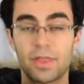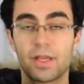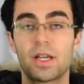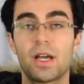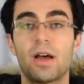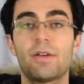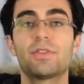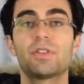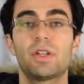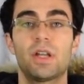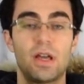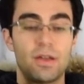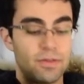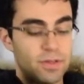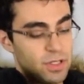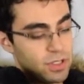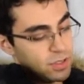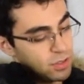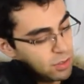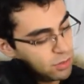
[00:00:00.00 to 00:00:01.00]
the cuffs you have
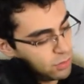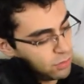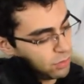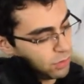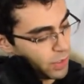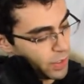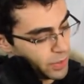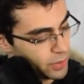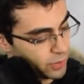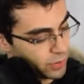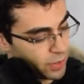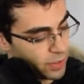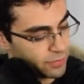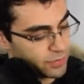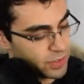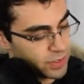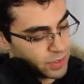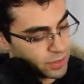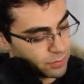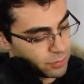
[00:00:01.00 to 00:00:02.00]
these two layer cuff
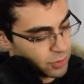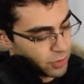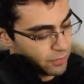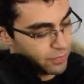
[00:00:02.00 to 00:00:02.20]
systems. You